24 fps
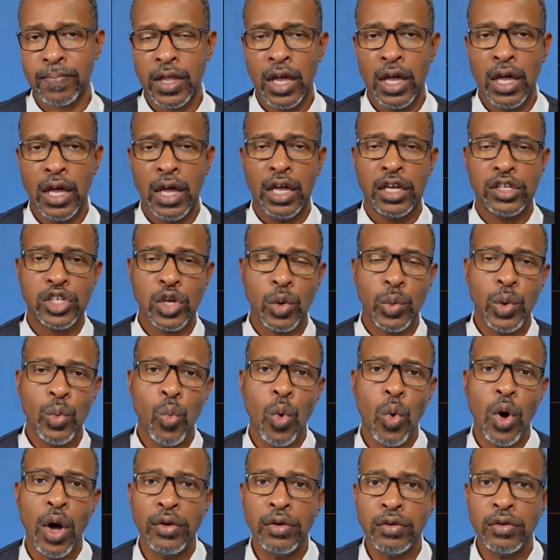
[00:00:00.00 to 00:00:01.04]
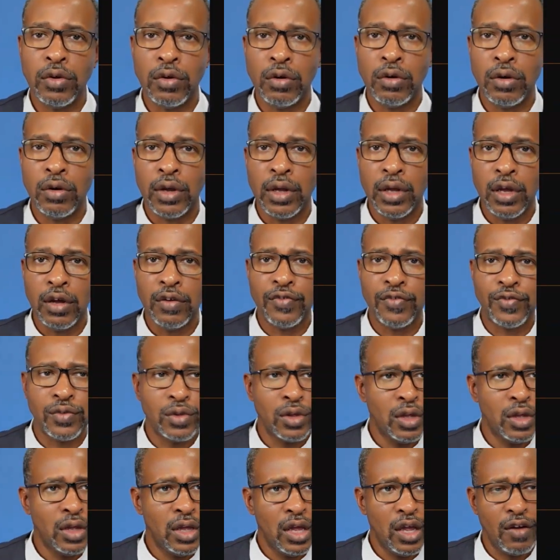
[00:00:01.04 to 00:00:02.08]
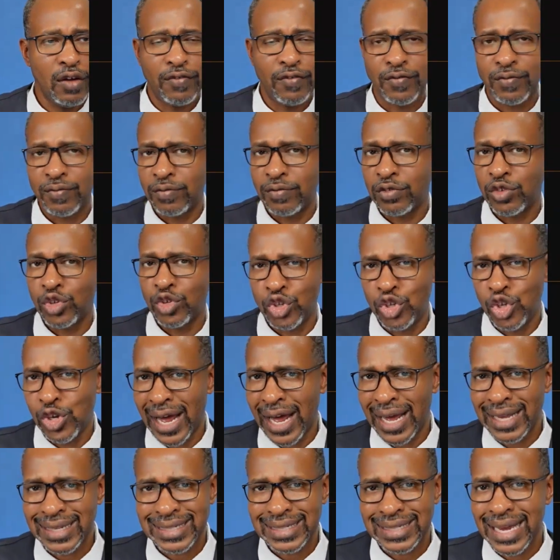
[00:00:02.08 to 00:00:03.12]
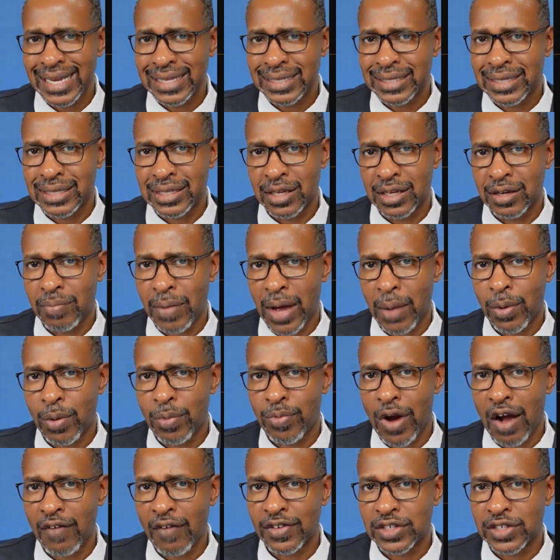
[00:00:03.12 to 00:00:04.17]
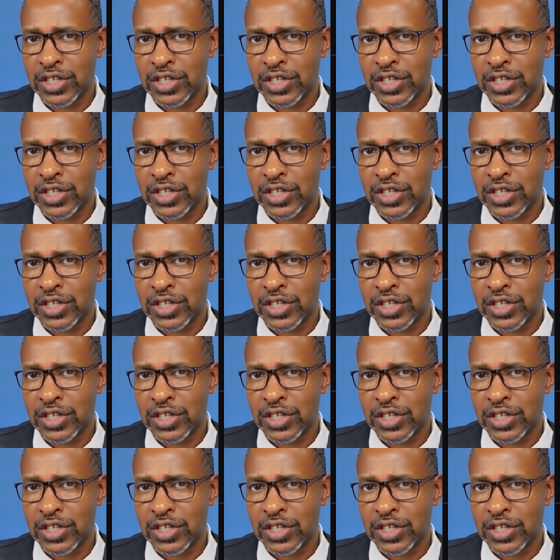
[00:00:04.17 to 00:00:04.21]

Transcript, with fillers: And so we wonder if if the United States is in Bible prophecy.